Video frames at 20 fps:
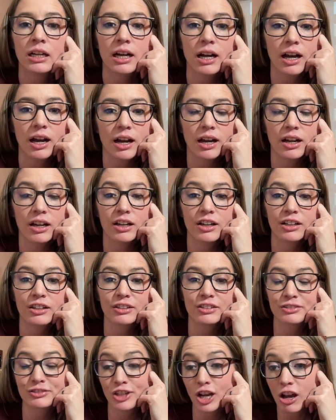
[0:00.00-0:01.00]

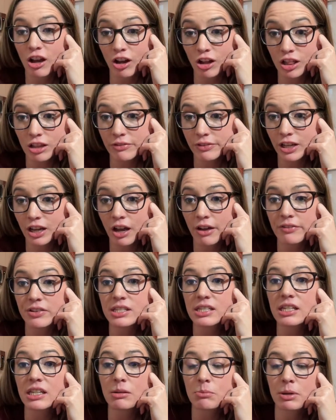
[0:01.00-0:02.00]
Not all of it,
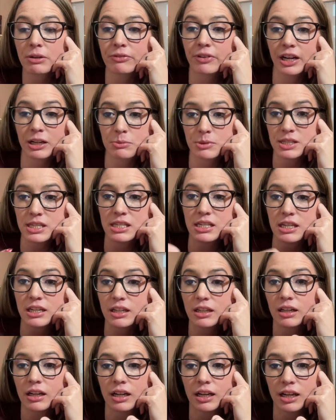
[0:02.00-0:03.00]
obviously, but vitamin
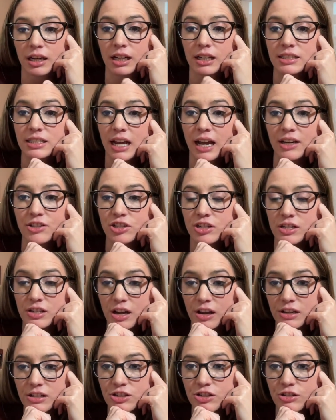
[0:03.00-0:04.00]
C attaches
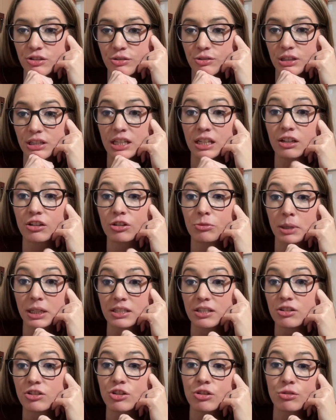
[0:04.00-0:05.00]
onto the nickel and makes
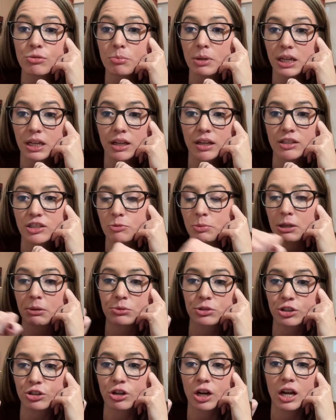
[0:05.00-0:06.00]
it too big to be able
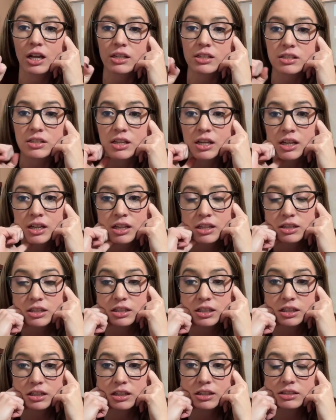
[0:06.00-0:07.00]
to cross
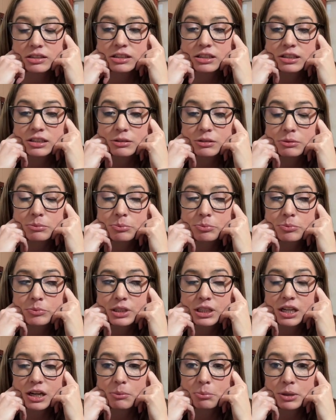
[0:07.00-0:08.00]
the
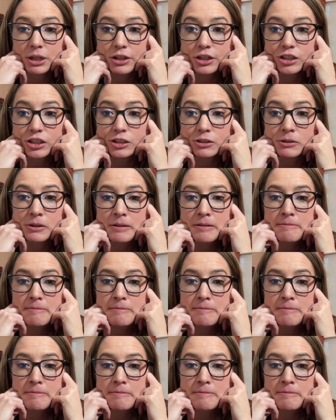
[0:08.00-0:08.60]
gut barrier.